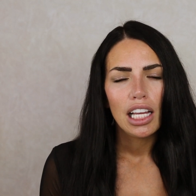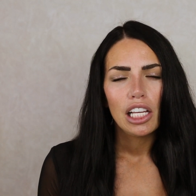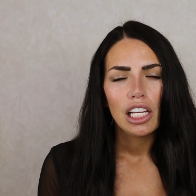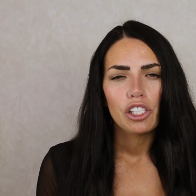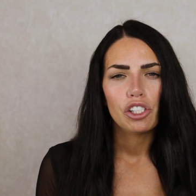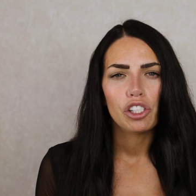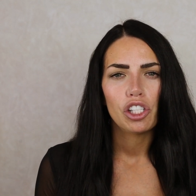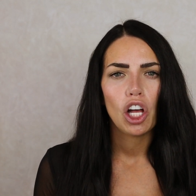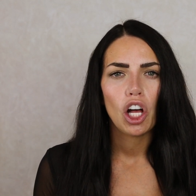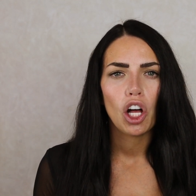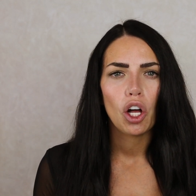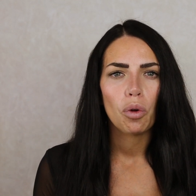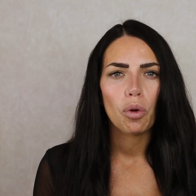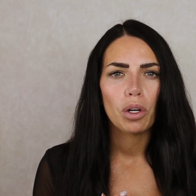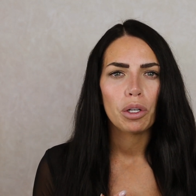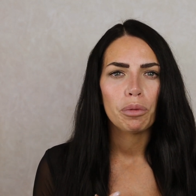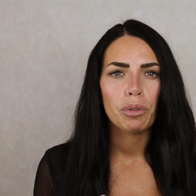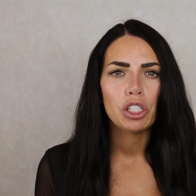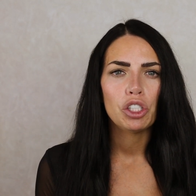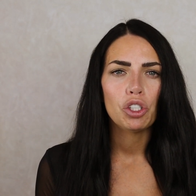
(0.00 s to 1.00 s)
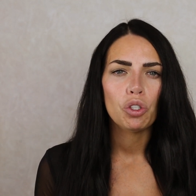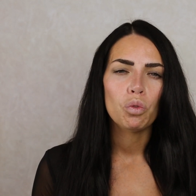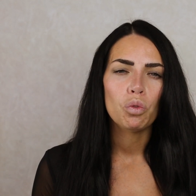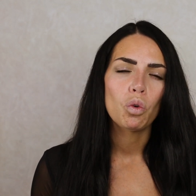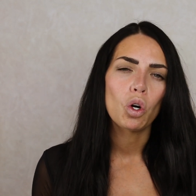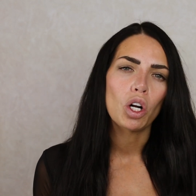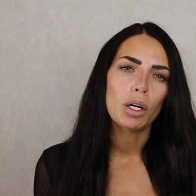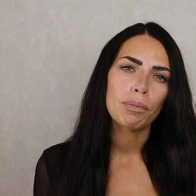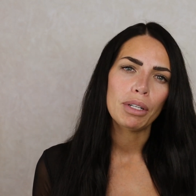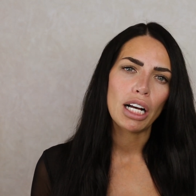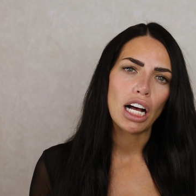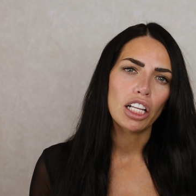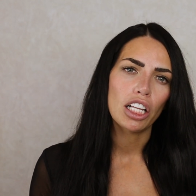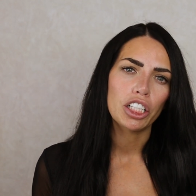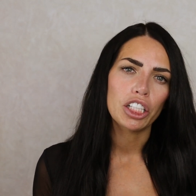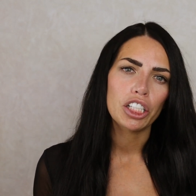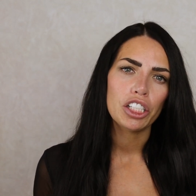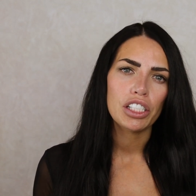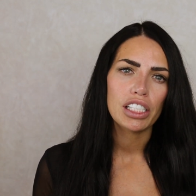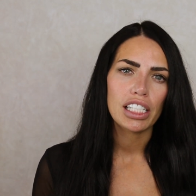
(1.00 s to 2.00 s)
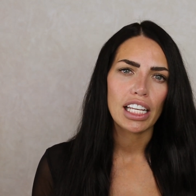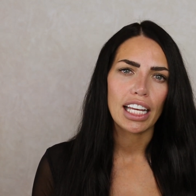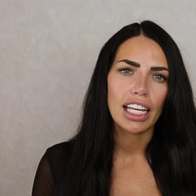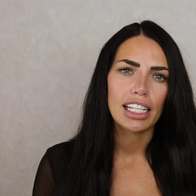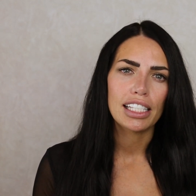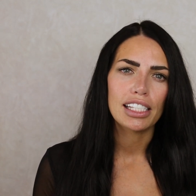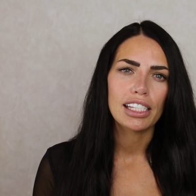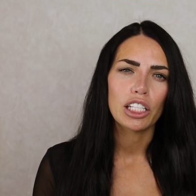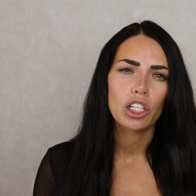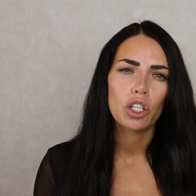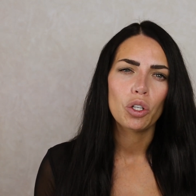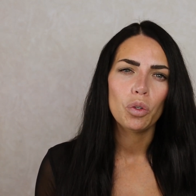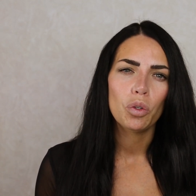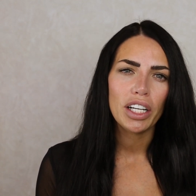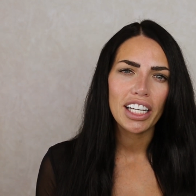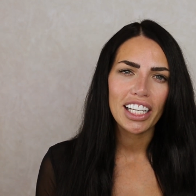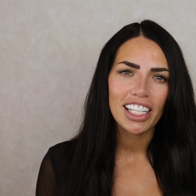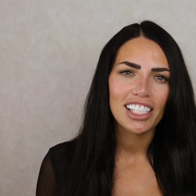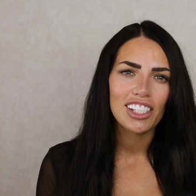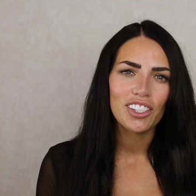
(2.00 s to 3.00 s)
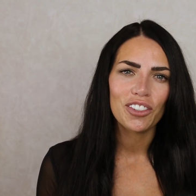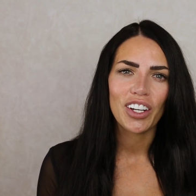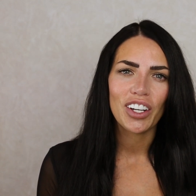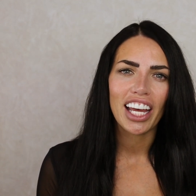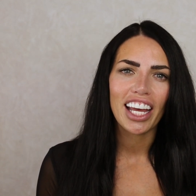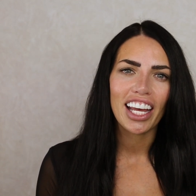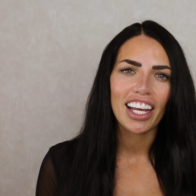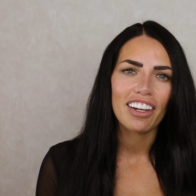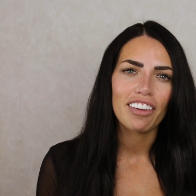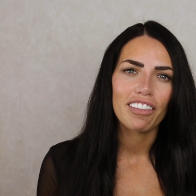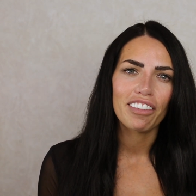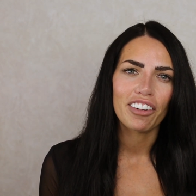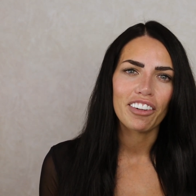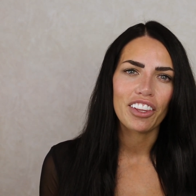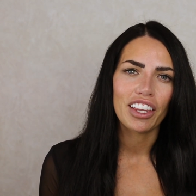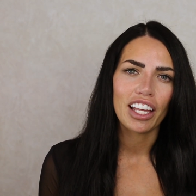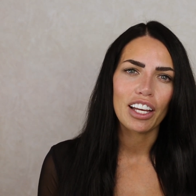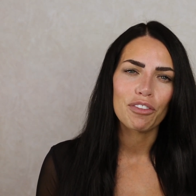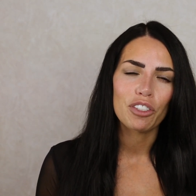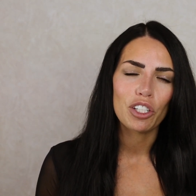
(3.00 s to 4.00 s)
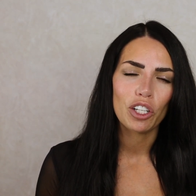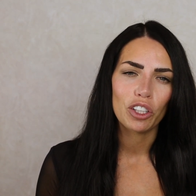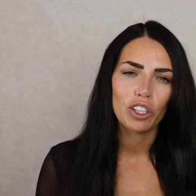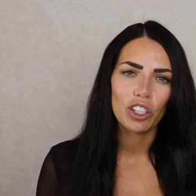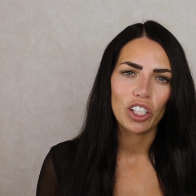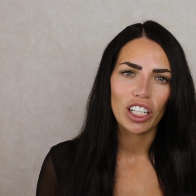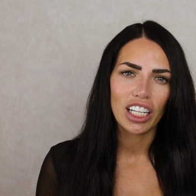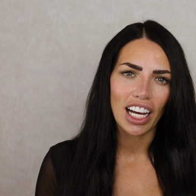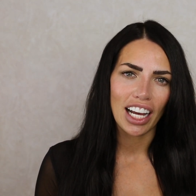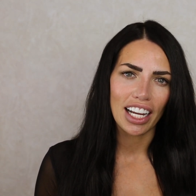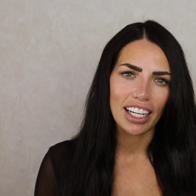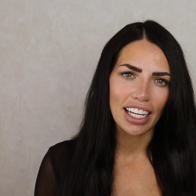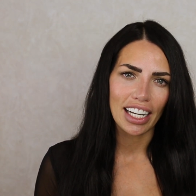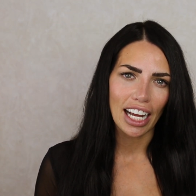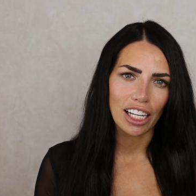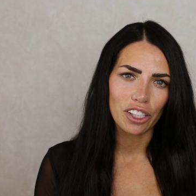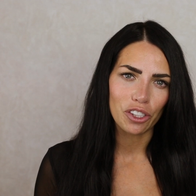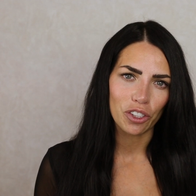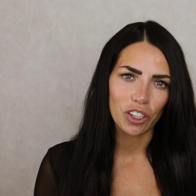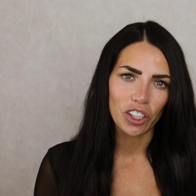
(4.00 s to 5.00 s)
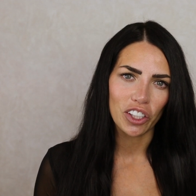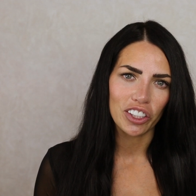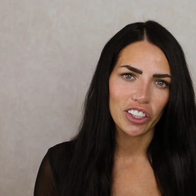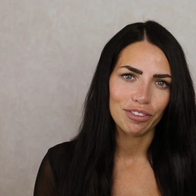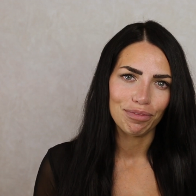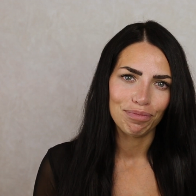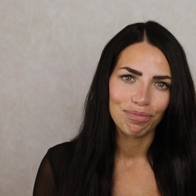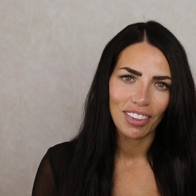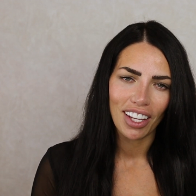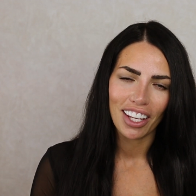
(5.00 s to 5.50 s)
So when we do warm colors, it's the quickest way for them to look unnatural.